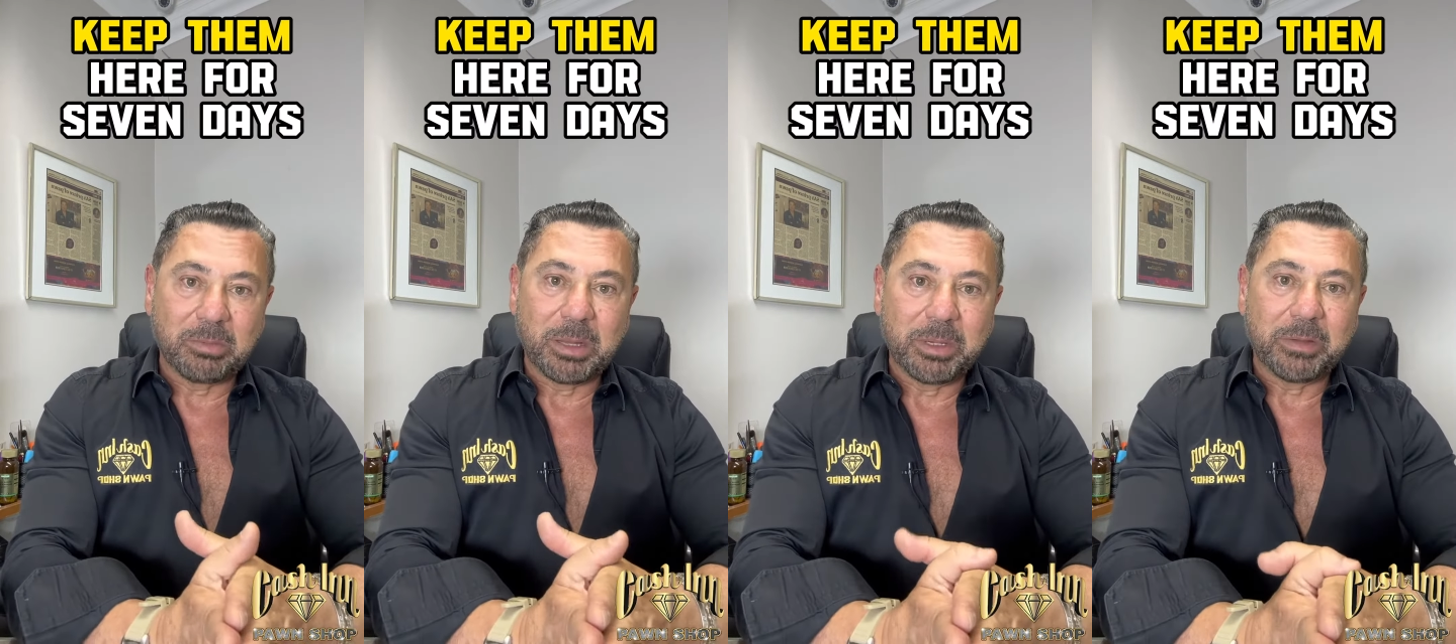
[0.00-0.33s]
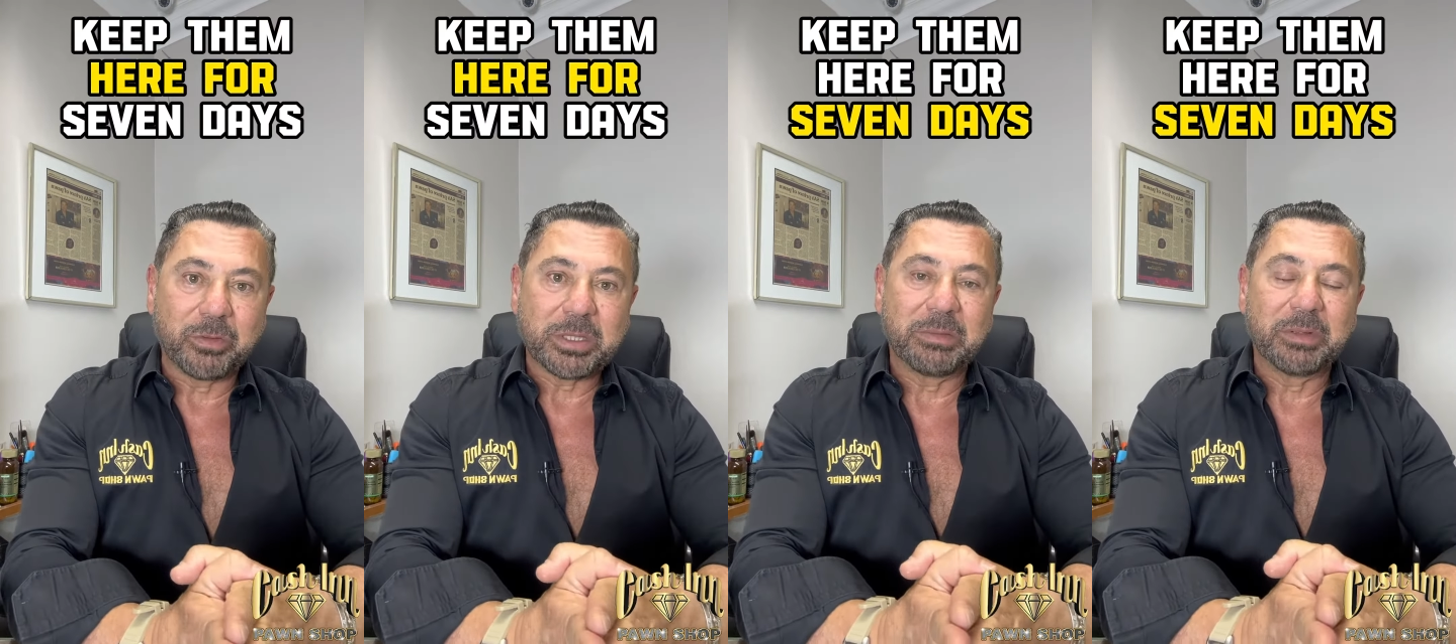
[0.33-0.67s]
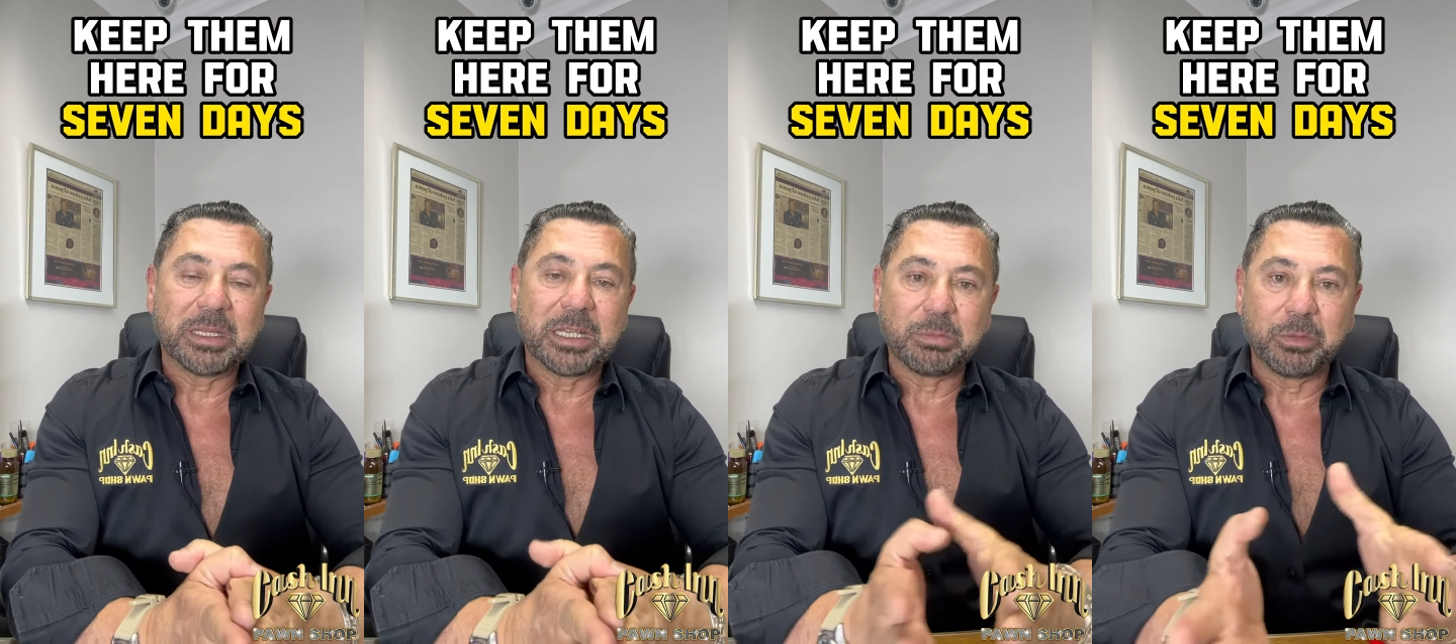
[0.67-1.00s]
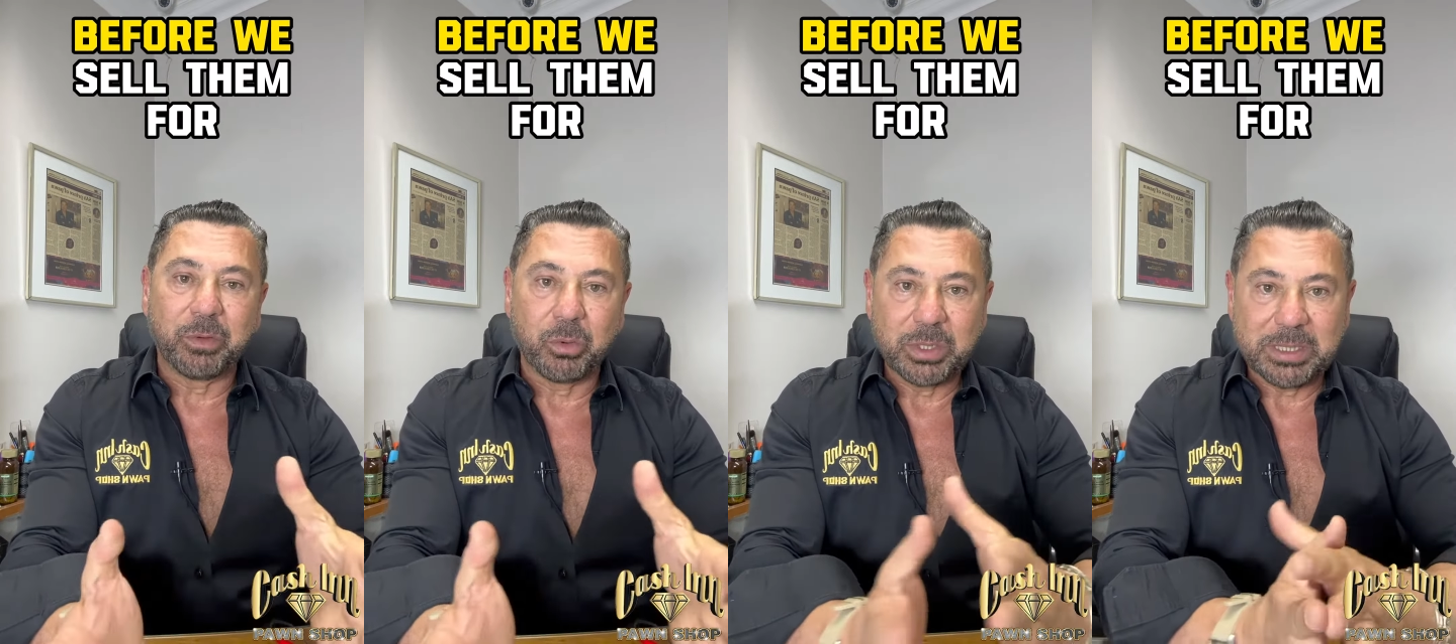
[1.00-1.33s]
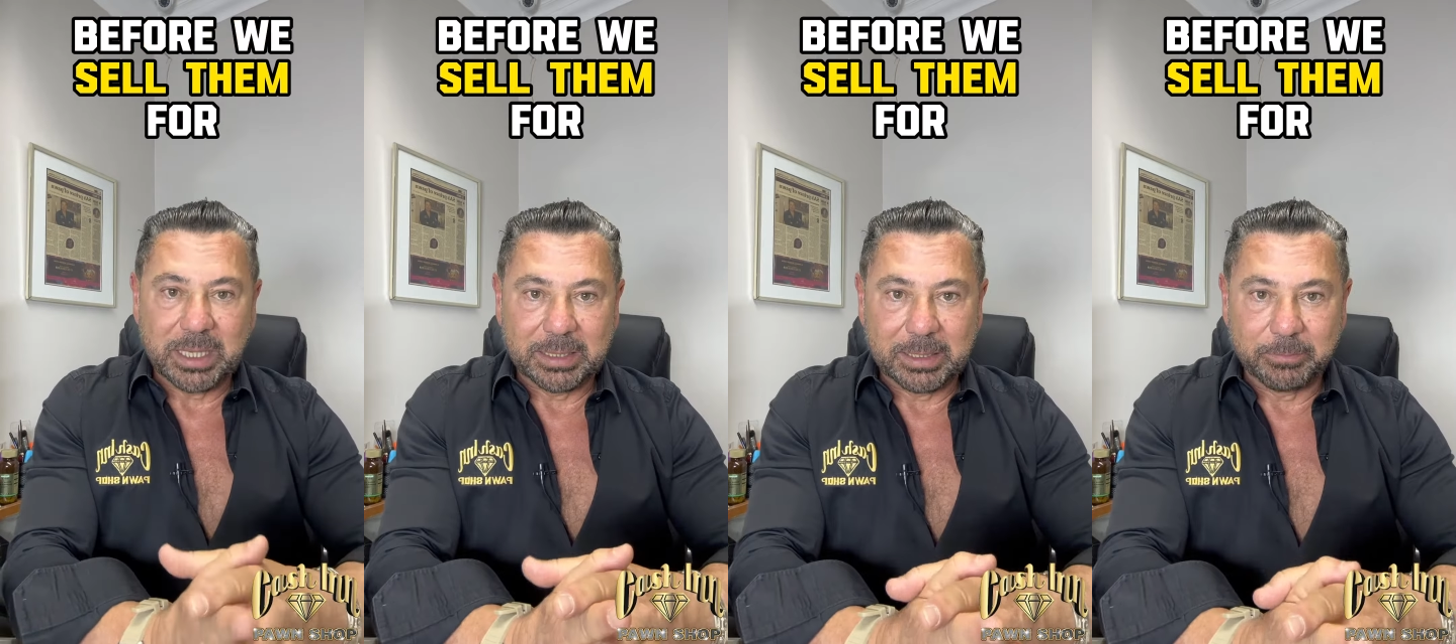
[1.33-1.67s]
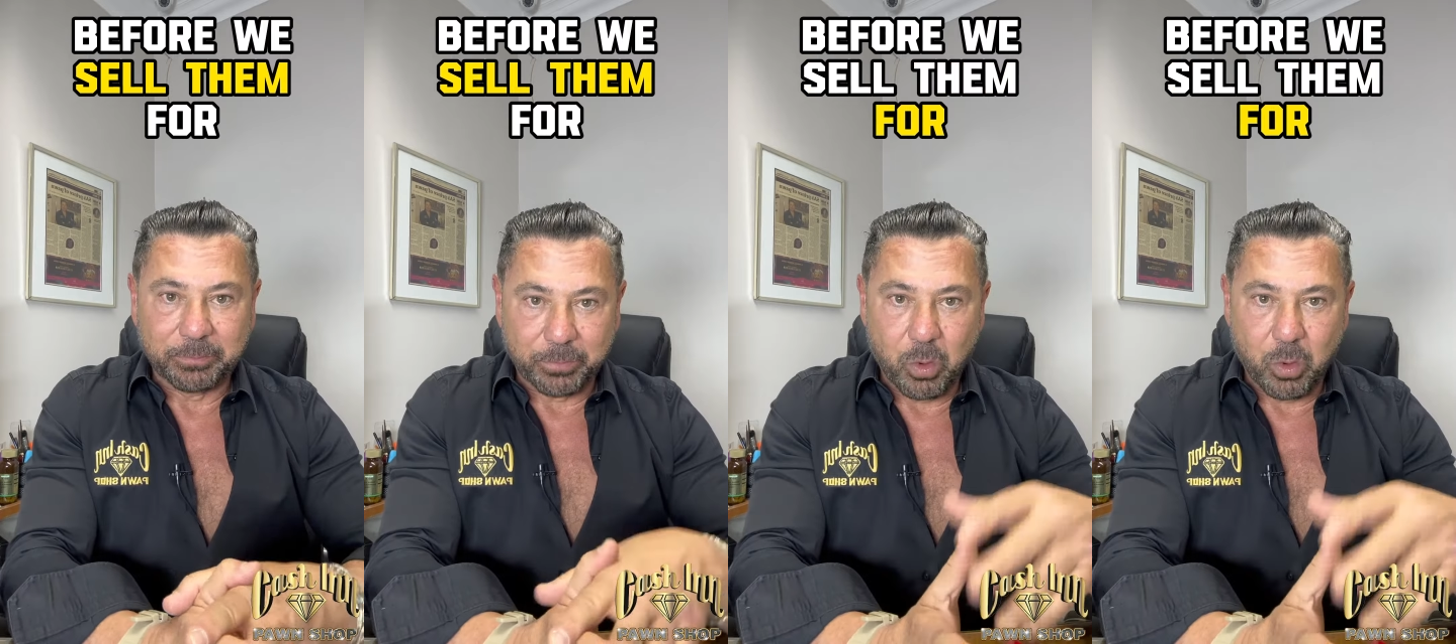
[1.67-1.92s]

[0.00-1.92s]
them here for 7 days before we sell them,